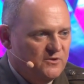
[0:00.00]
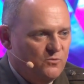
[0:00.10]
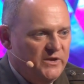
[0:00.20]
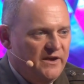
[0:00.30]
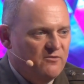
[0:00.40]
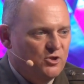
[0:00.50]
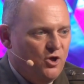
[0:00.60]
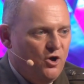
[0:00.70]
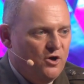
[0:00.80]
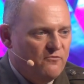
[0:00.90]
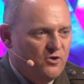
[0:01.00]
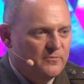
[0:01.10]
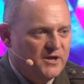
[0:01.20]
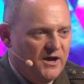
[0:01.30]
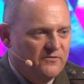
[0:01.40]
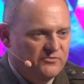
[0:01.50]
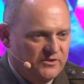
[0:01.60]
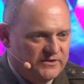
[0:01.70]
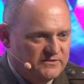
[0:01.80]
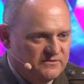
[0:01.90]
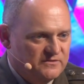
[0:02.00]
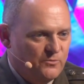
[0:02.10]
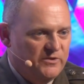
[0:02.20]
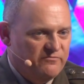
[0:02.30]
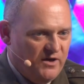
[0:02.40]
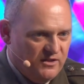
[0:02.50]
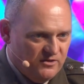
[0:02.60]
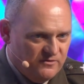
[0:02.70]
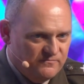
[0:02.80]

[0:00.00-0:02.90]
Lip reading: We have a law of armed conflict that we follow.